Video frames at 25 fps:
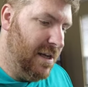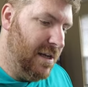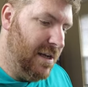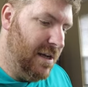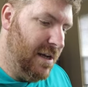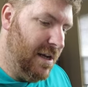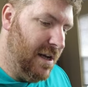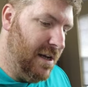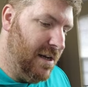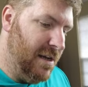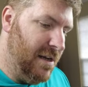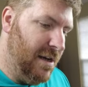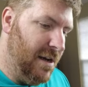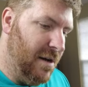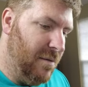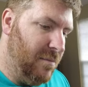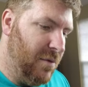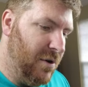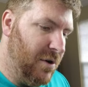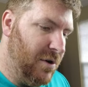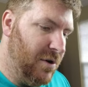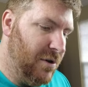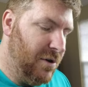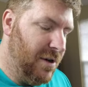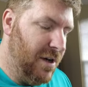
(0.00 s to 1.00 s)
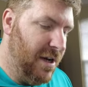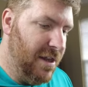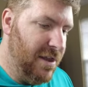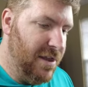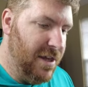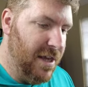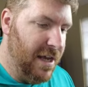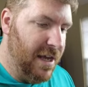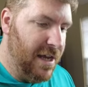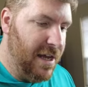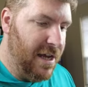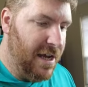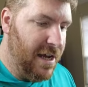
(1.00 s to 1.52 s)
Not numbered or
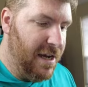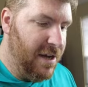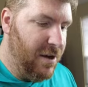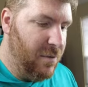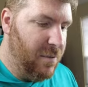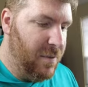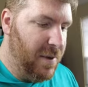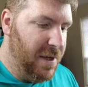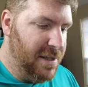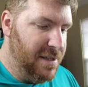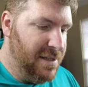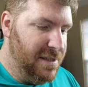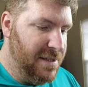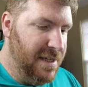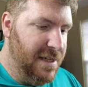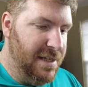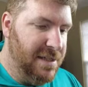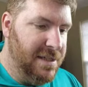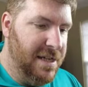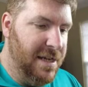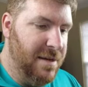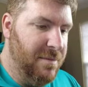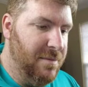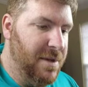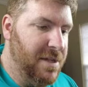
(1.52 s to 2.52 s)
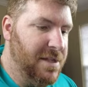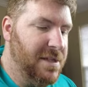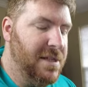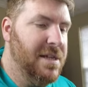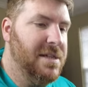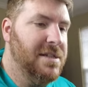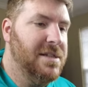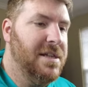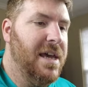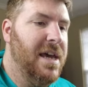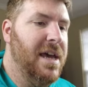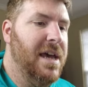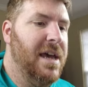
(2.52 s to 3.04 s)
anything. Kyle Pitts Z team. This
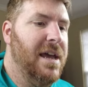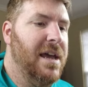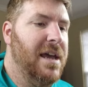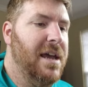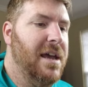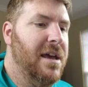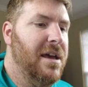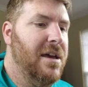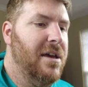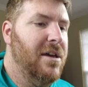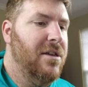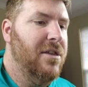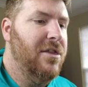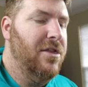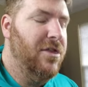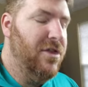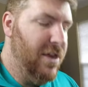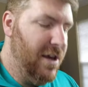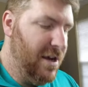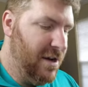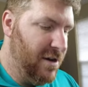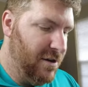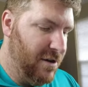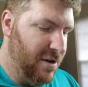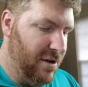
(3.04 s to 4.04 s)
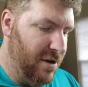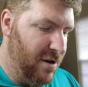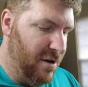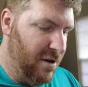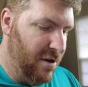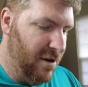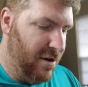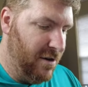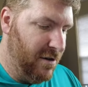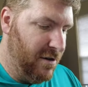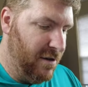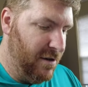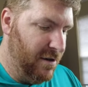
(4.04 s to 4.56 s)
is a thicker
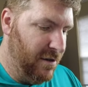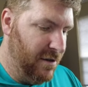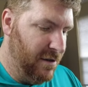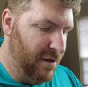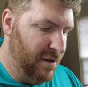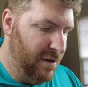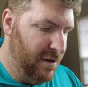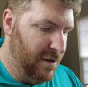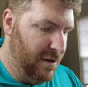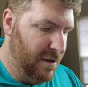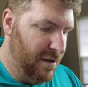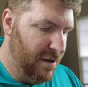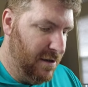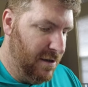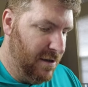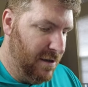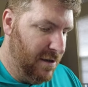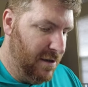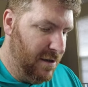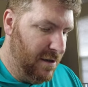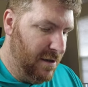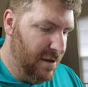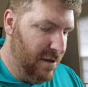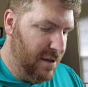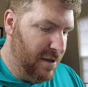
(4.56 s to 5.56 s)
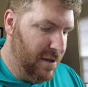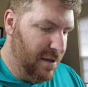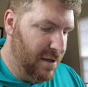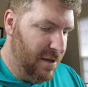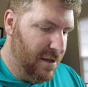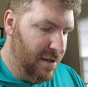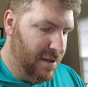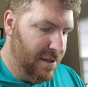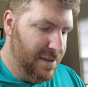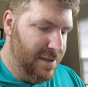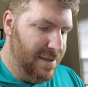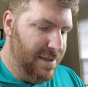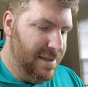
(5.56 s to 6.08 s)
card.
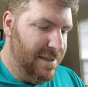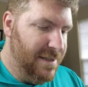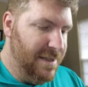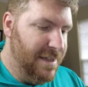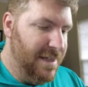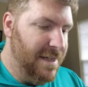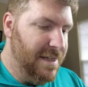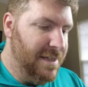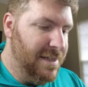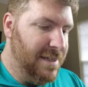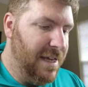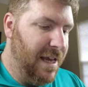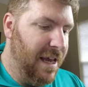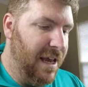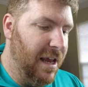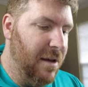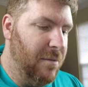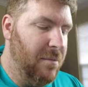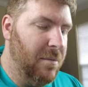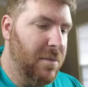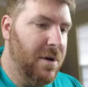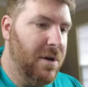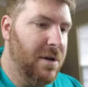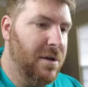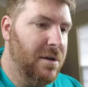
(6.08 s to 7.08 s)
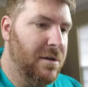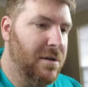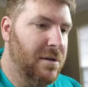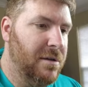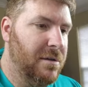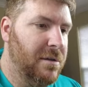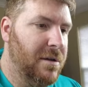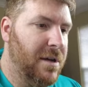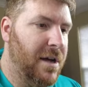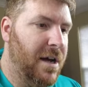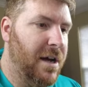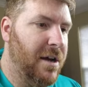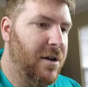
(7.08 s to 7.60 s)
Z team,
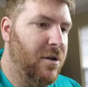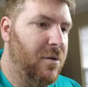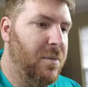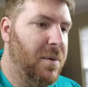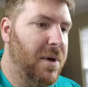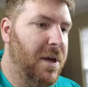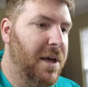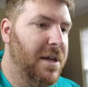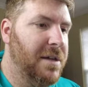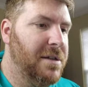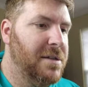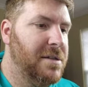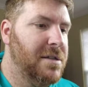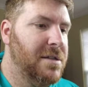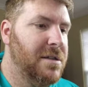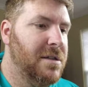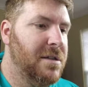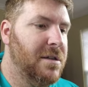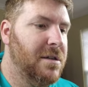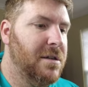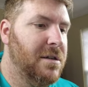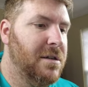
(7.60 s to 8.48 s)
Kyle Pitts.